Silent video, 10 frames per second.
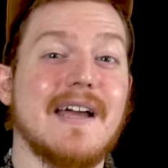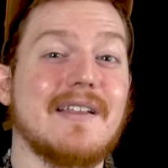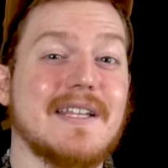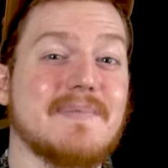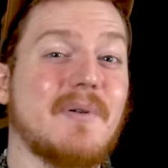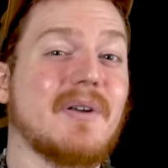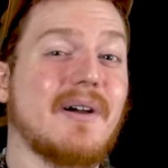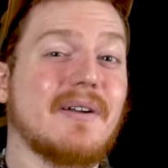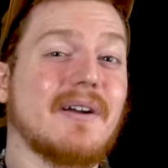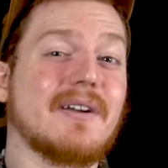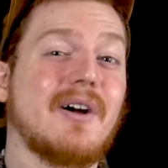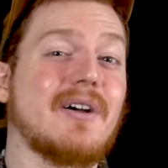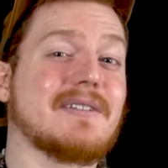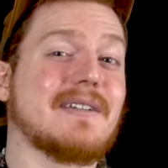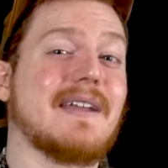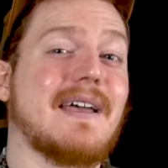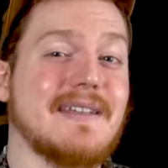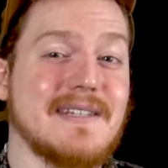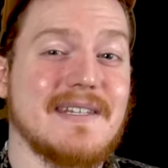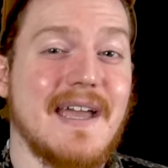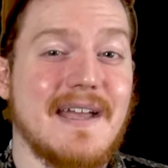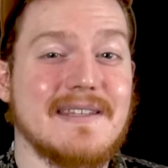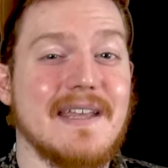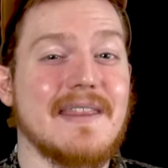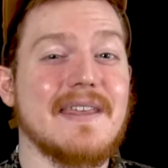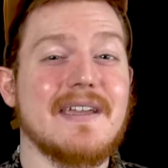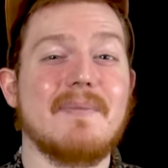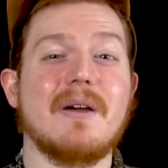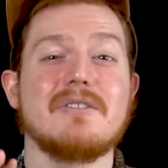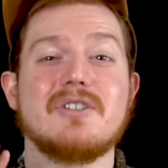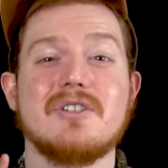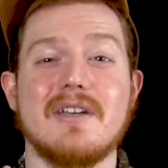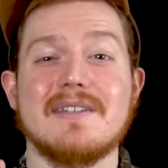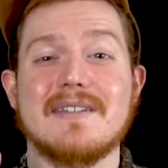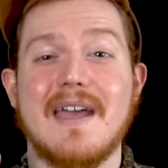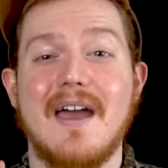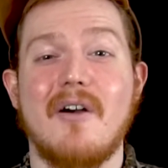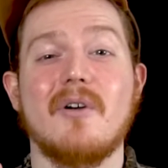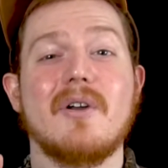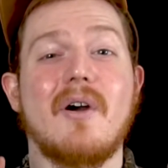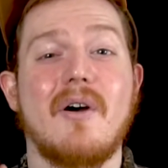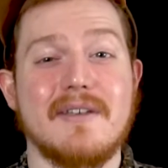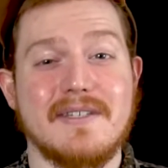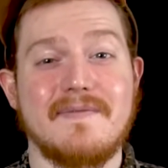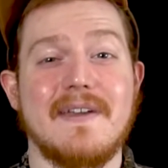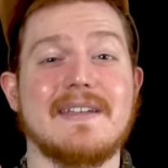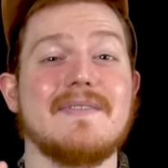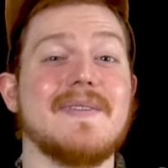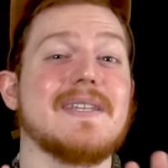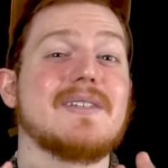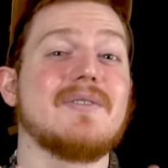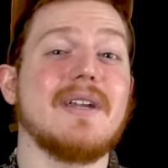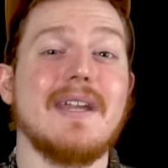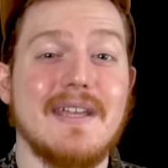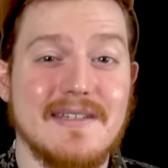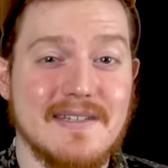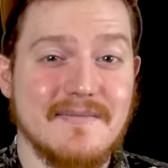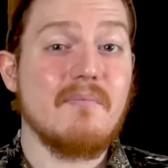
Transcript: Now let's put on our cost analysis hats and think about just how cost effective this unit is.